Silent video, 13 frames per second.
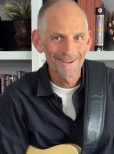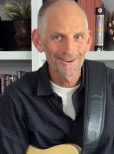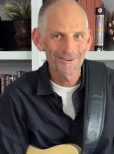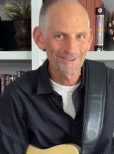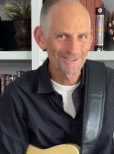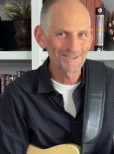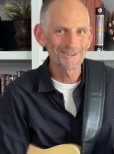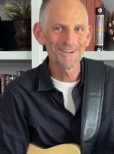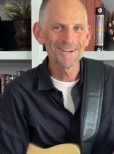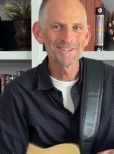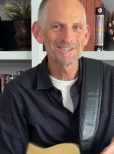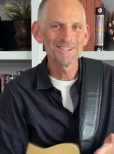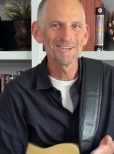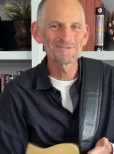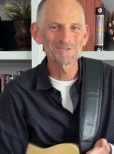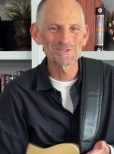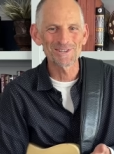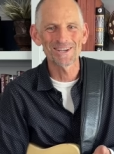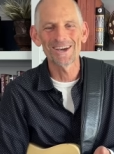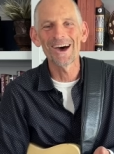Okay, you know, she lives in
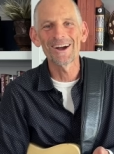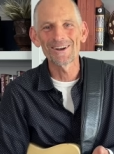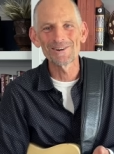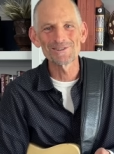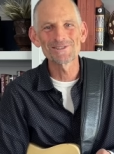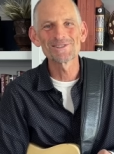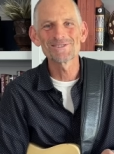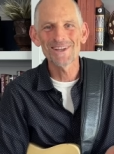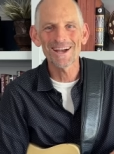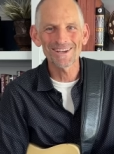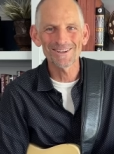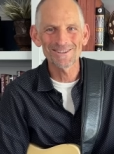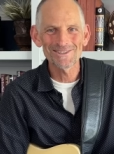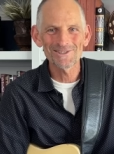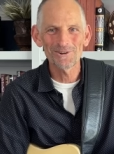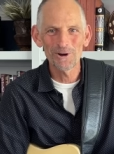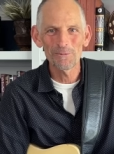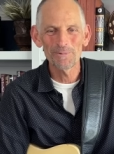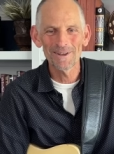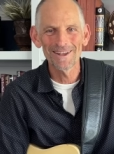Chicago. She's not going to show
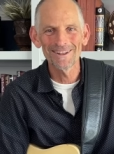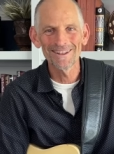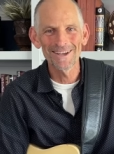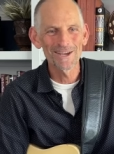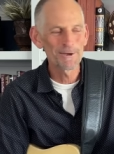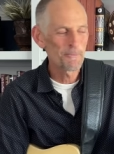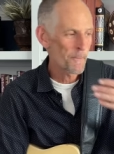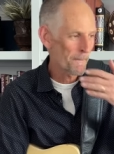up in LA,